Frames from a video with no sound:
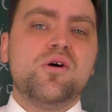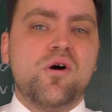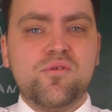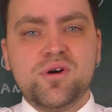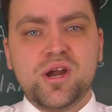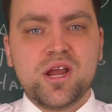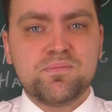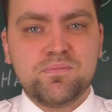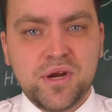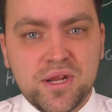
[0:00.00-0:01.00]

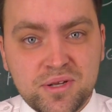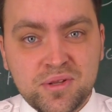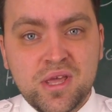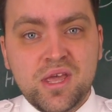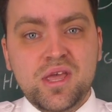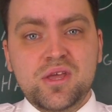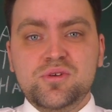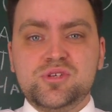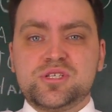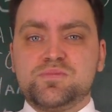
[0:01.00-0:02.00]
overhead panel. You
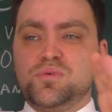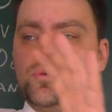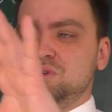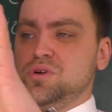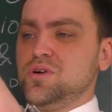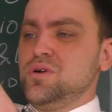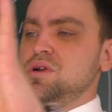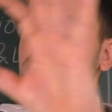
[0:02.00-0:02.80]
just put your